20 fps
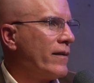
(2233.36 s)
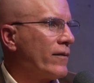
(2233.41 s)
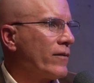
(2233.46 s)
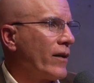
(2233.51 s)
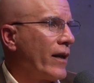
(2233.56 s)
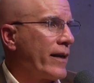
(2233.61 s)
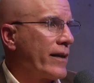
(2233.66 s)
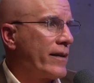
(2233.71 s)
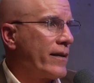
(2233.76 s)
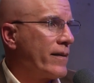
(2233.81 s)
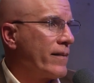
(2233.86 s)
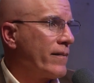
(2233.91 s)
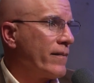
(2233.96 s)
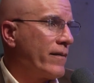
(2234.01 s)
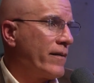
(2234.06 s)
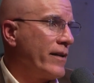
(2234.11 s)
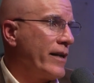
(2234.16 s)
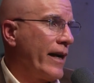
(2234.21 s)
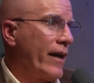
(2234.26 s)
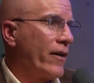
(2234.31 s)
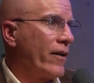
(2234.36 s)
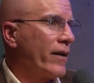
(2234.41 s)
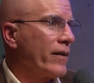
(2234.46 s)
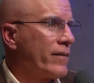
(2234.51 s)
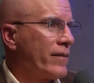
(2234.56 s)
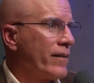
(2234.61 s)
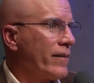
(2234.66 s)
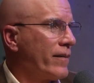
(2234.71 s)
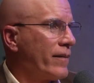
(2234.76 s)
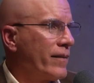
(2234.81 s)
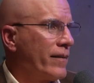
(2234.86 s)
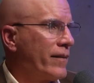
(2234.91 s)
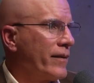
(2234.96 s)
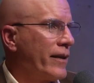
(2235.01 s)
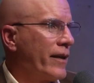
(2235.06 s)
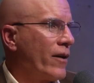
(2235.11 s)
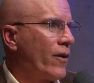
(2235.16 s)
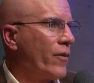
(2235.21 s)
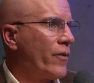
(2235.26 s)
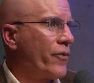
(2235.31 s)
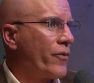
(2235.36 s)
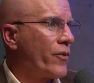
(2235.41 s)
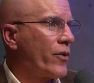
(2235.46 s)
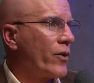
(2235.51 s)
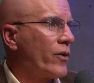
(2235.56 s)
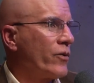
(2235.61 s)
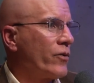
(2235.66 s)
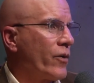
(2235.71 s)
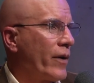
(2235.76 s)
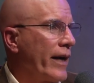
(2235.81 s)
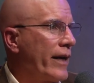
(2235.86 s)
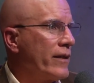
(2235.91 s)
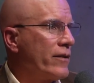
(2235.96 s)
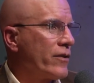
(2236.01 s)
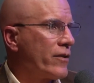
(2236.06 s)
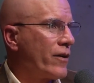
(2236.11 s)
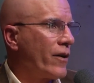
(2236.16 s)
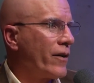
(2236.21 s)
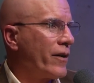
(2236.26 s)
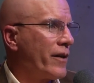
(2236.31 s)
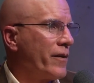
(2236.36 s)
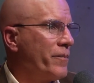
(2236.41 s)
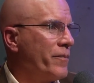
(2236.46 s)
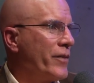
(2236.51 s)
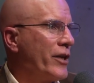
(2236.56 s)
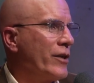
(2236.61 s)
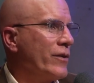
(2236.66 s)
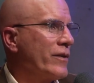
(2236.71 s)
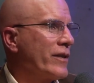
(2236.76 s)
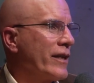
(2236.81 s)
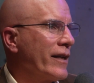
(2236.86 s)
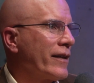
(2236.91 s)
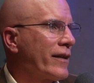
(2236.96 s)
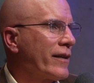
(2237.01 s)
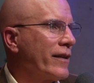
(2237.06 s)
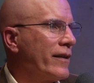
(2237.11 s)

Like Garrett, in third grade started music,